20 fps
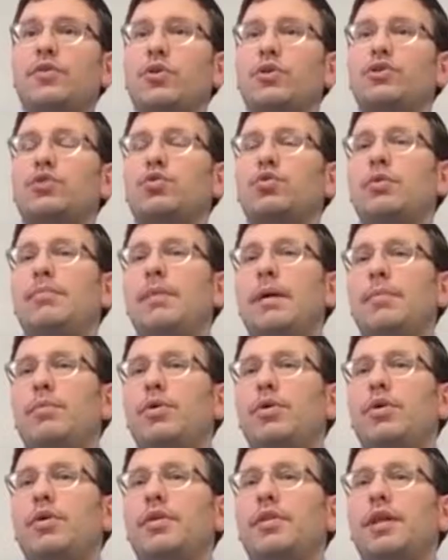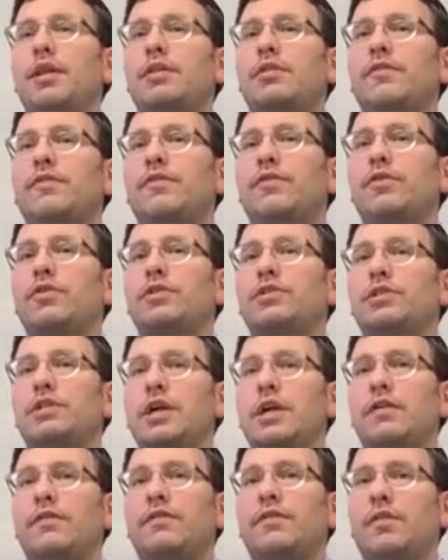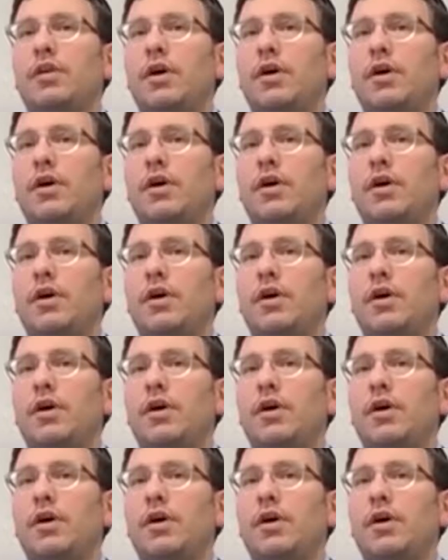also remember that the first set of